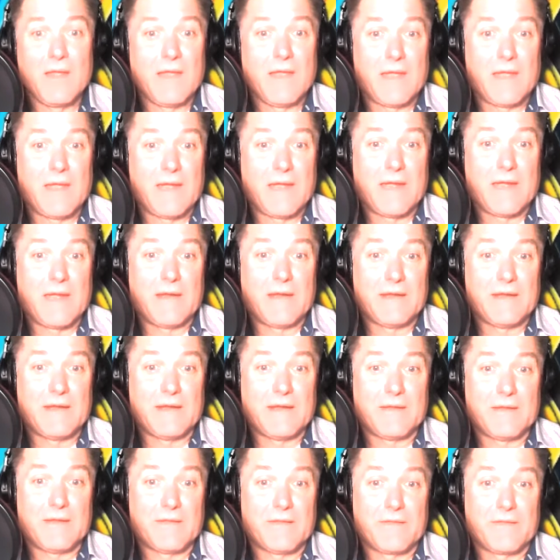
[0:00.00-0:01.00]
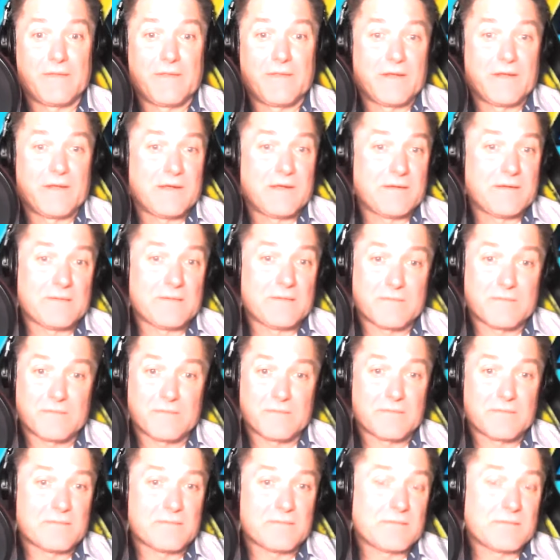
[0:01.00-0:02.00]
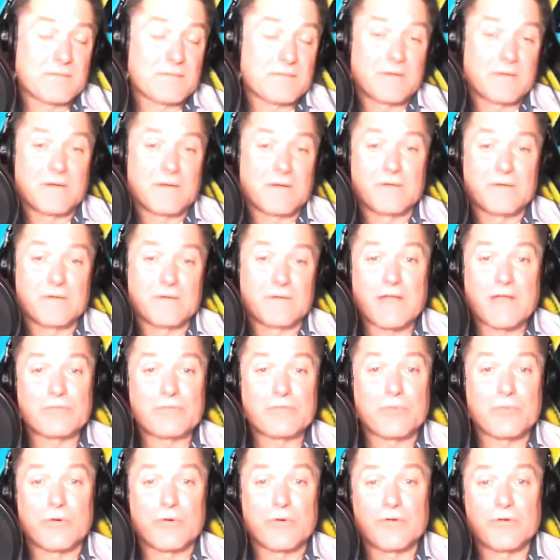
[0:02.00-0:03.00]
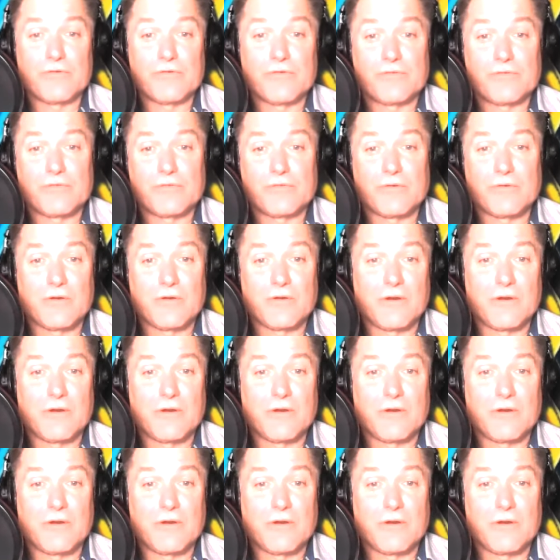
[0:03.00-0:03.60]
And the dashboards